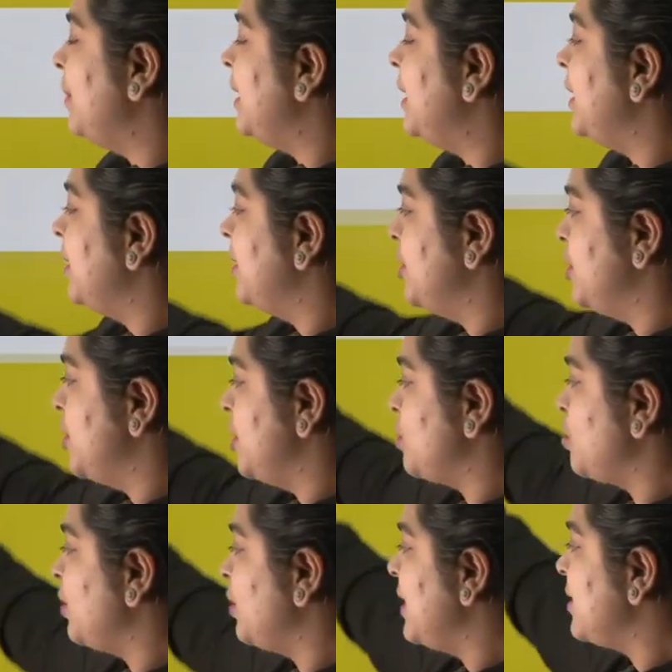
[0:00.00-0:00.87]
energy,
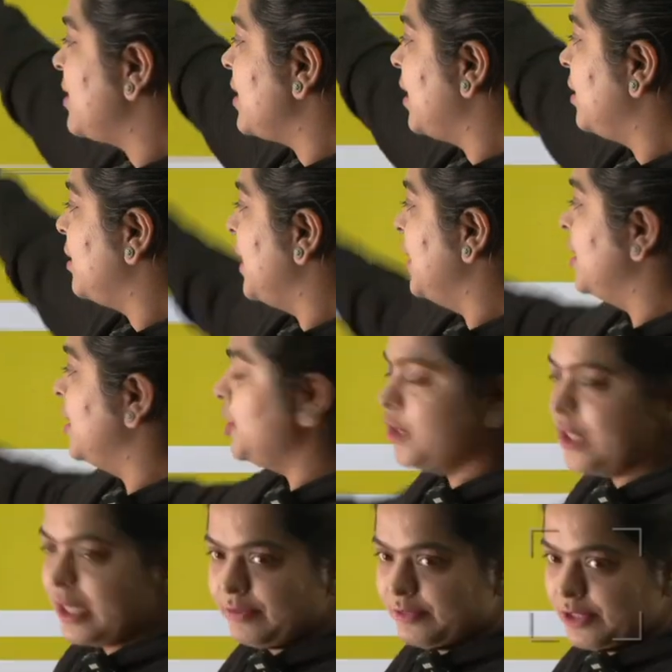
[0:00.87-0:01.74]
so these are the
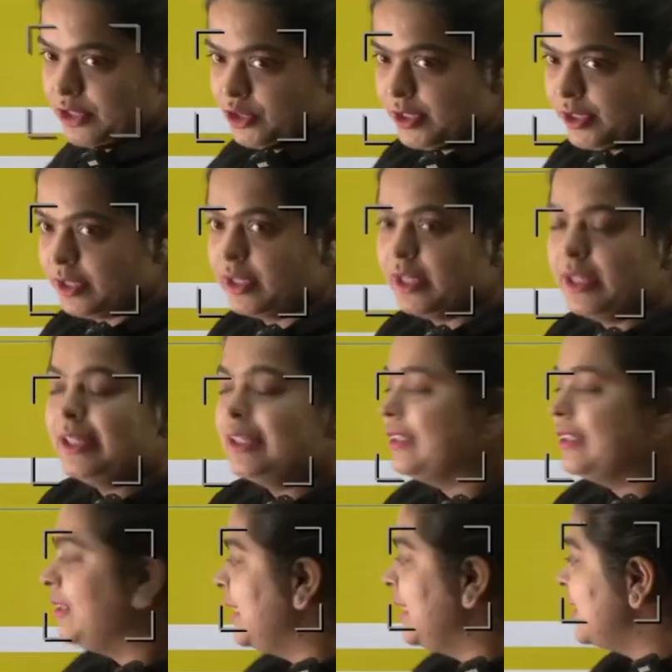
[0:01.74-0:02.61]
energy efficient,
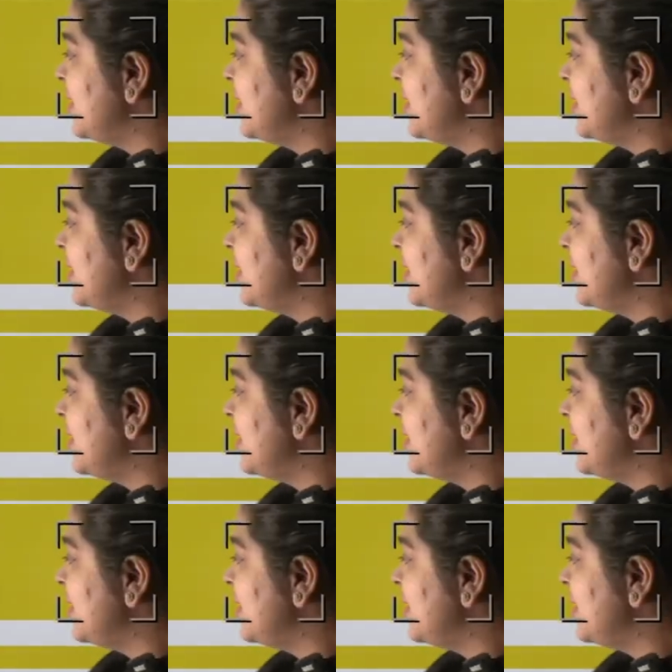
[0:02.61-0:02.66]
these